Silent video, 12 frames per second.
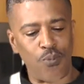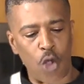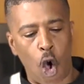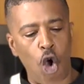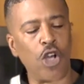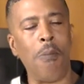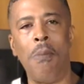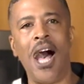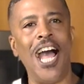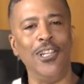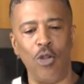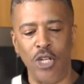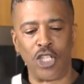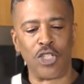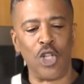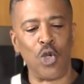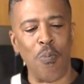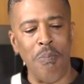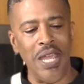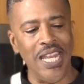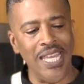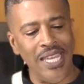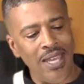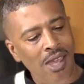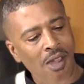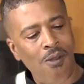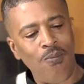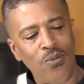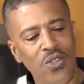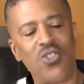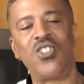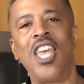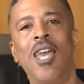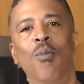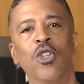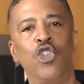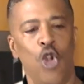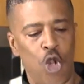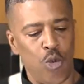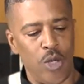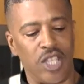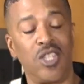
all combined on this little mini sandwich with a